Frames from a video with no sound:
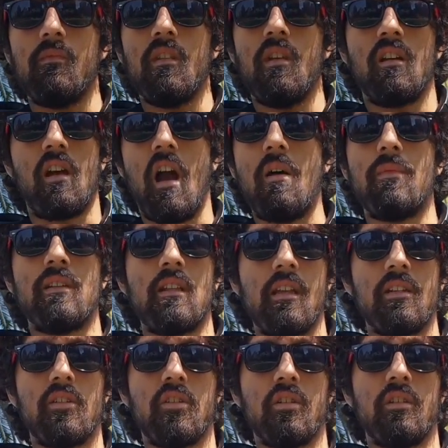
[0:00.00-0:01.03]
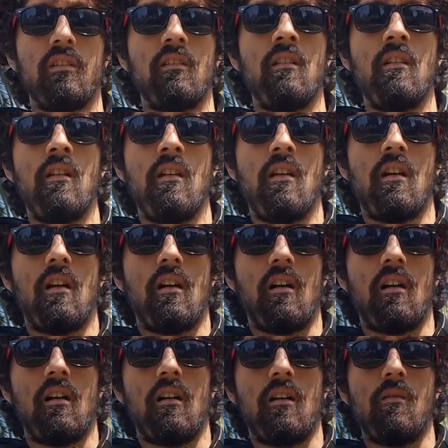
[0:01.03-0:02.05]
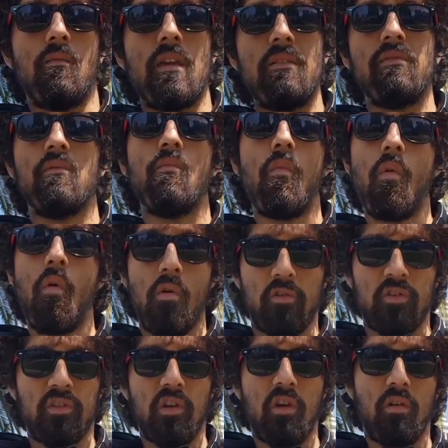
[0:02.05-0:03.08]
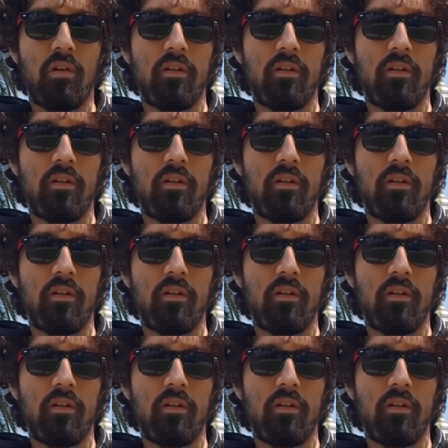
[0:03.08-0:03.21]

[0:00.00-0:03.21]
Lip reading: accommodation, even more so